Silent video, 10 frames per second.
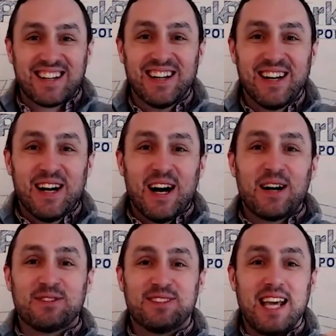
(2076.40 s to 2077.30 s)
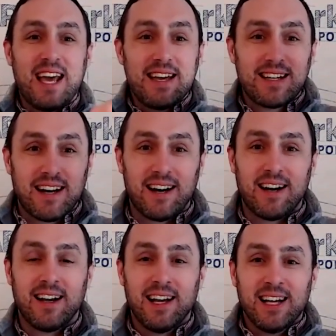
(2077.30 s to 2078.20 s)
center of
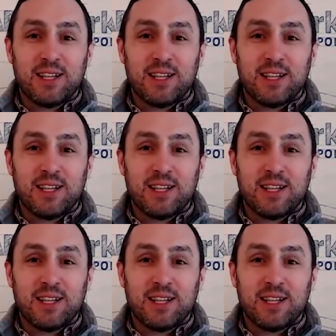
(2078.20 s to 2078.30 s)
Dega,